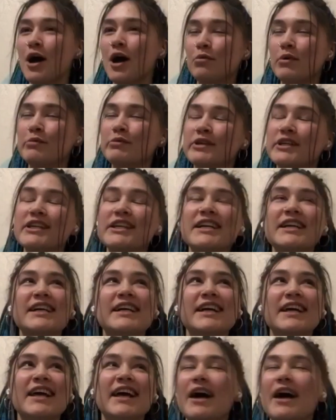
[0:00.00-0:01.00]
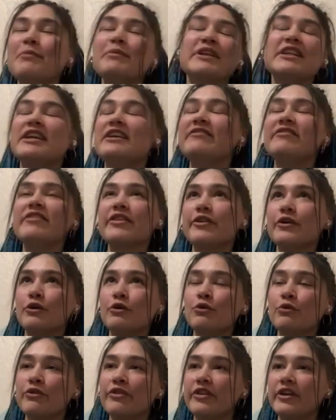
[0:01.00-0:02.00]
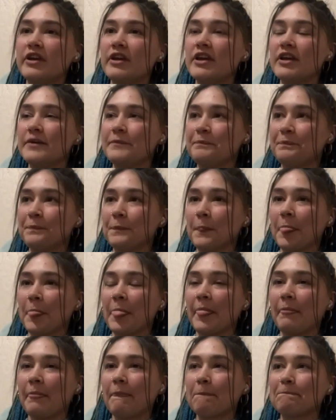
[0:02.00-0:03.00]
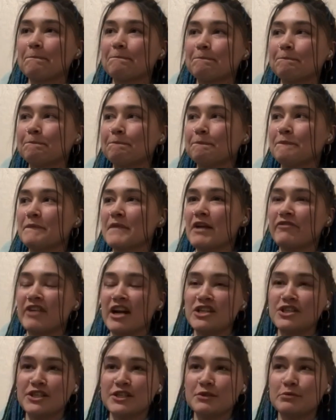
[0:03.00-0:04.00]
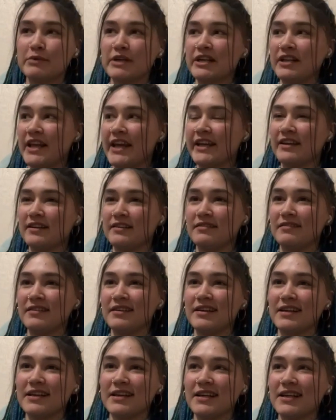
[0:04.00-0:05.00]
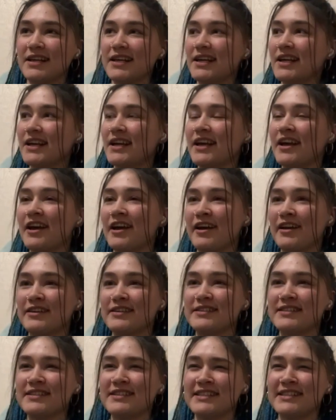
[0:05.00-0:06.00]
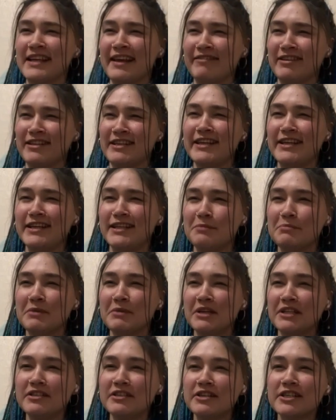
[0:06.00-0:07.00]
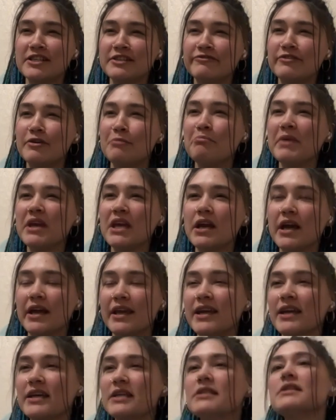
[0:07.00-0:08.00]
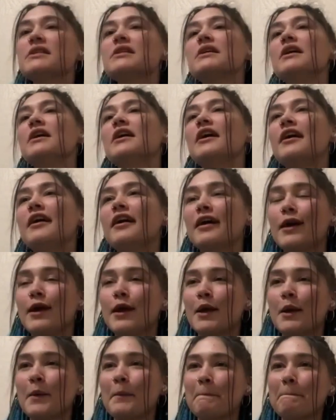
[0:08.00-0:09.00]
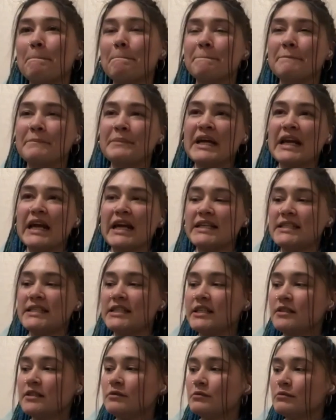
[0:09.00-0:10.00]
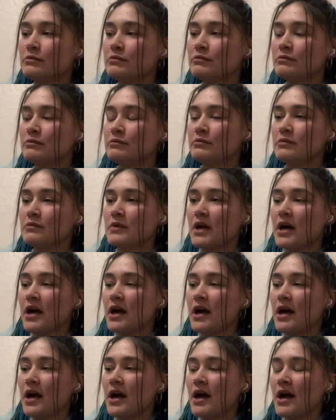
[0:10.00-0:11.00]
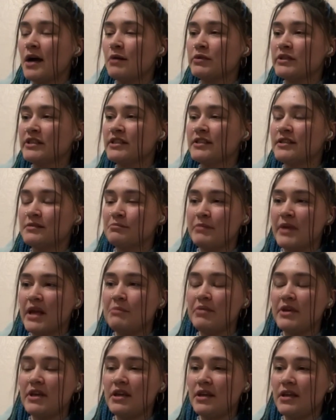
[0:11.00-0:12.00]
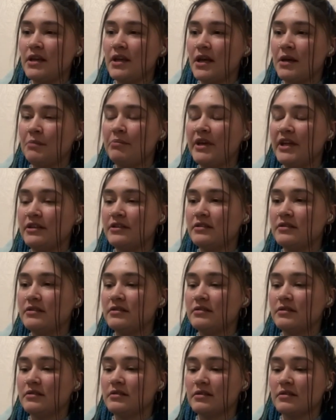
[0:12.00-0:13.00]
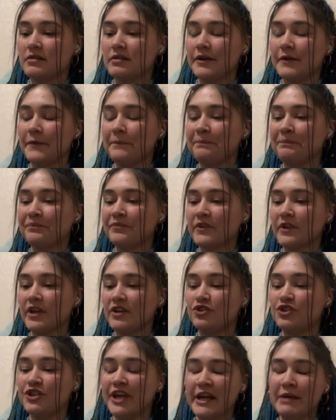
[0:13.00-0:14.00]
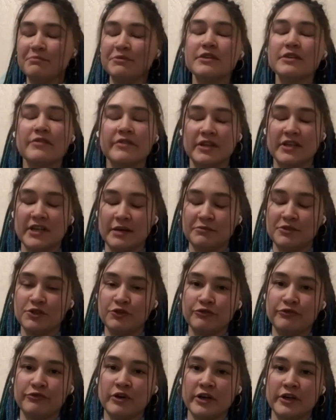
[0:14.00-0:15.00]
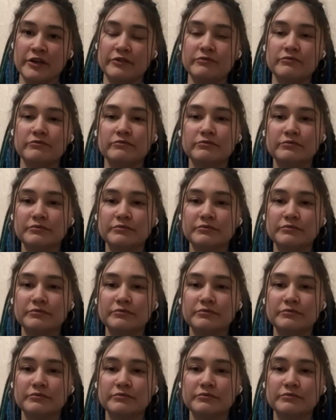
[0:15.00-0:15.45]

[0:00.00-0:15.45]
however, I mean, even though the um, Russians were like uh, seven kilometers from me, I guess, but I still, I was maybe a bit um, ashamed that I'm so far.